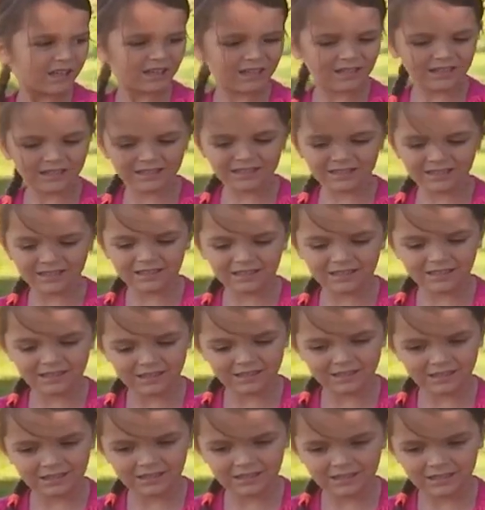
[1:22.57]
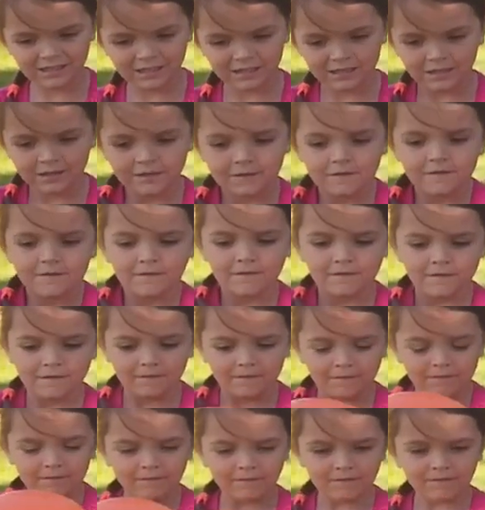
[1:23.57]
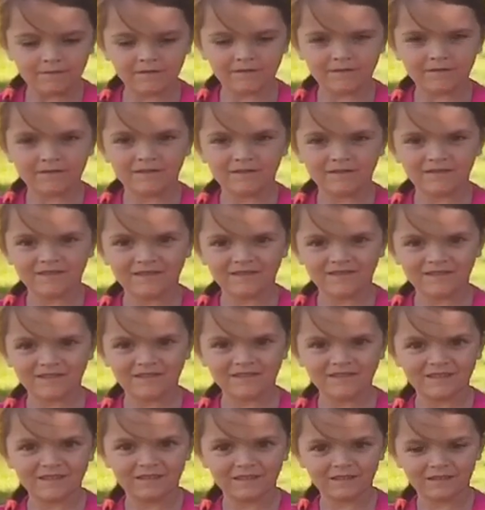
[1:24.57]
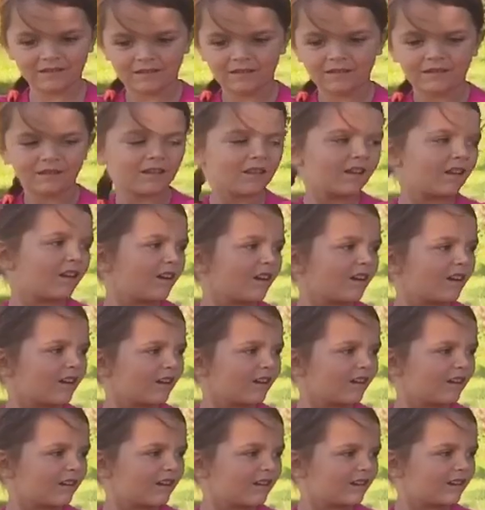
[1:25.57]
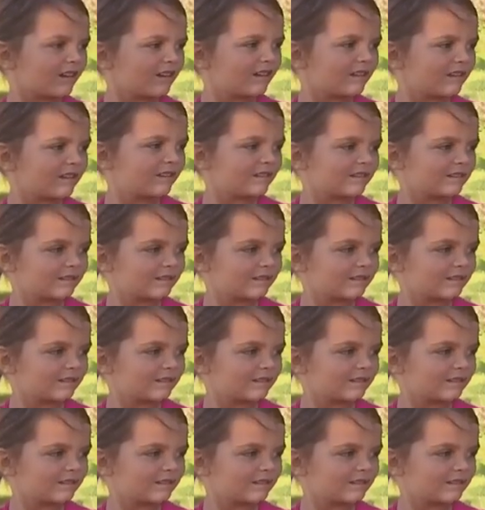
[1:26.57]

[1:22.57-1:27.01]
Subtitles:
(silent)